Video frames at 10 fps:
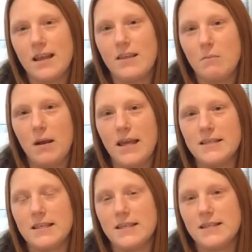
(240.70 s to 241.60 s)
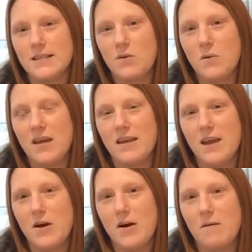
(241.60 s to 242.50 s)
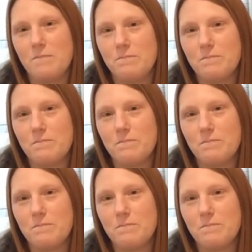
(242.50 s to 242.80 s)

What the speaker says: in the places where they are.